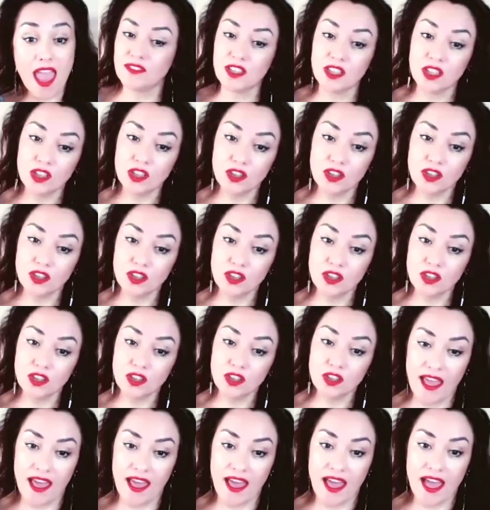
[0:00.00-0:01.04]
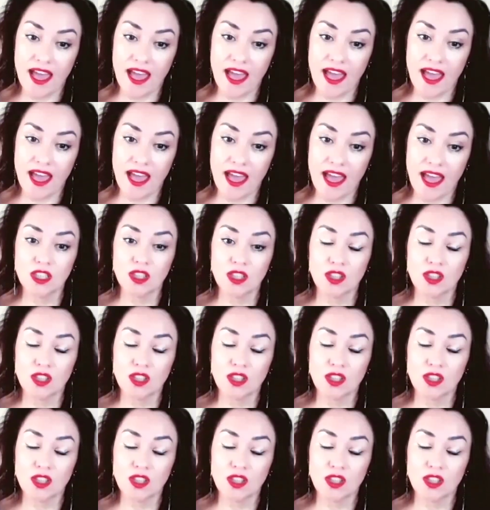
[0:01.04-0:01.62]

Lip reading: of looking at